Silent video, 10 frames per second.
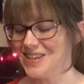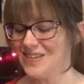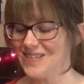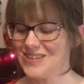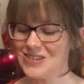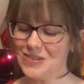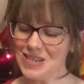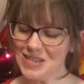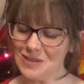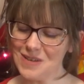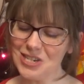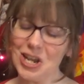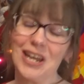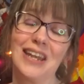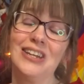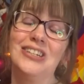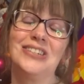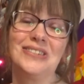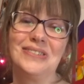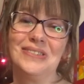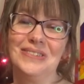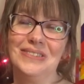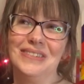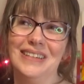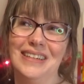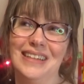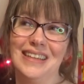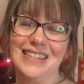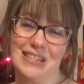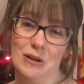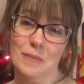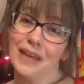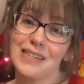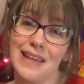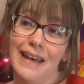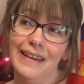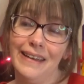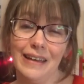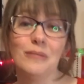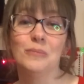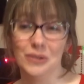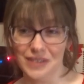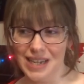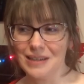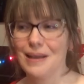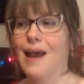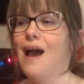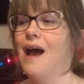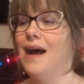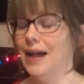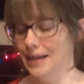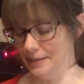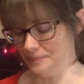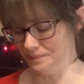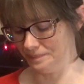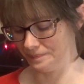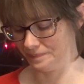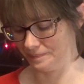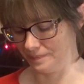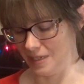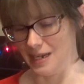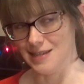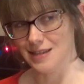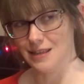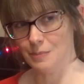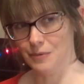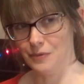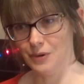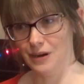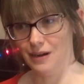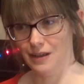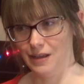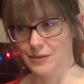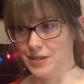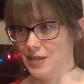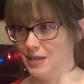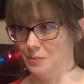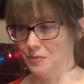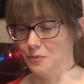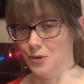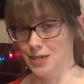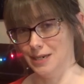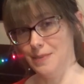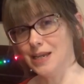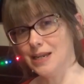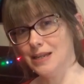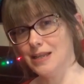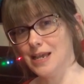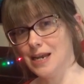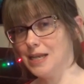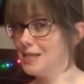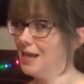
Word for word: so there's only so much I can do this year because I am moving. Um, did I say that before? I know I said that before. Did it make it in the edit?